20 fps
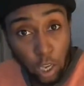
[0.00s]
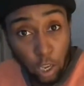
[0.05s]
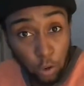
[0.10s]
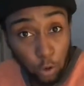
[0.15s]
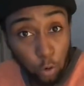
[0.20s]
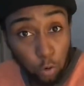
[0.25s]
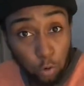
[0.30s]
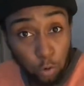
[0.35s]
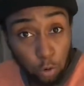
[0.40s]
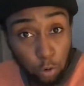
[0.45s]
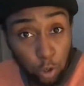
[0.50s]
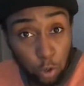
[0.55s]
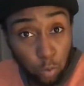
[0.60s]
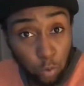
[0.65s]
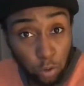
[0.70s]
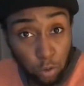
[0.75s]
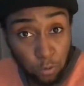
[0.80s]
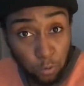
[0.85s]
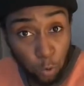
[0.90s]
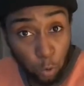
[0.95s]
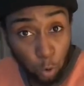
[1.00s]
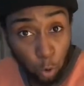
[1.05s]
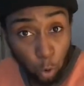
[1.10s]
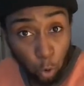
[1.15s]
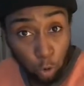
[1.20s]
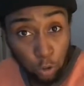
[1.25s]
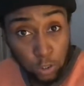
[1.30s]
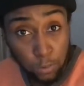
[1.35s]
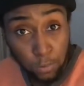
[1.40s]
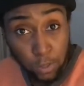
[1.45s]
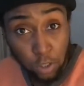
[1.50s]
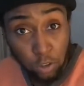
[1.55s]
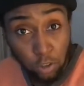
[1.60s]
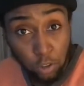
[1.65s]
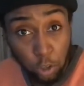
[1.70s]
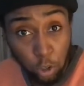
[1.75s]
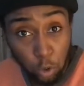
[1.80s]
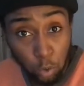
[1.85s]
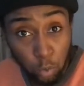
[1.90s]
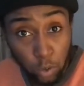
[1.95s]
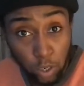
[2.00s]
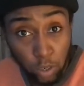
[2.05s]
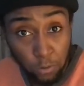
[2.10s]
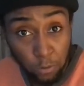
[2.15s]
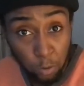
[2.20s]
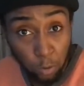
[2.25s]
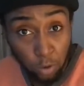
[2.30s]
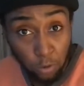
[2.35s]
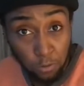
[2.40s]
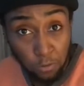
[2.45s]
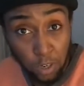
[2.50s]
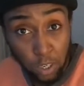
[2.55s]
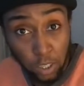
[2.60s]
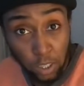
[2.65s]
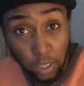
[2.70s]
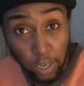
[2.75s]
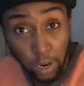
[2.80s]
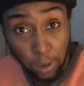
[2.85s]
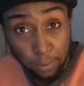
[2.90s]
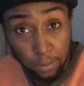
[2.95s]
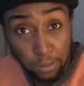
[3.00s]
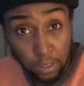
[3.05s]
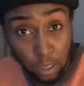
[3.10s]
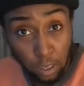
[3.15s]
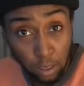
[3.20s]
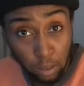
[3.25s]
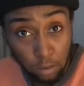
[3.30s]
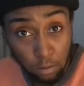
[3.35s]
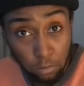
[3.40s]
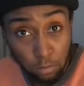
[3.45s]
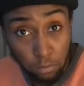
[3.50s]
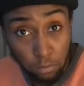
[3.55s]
You know you want a full course meal and you went in for a fucking appetite.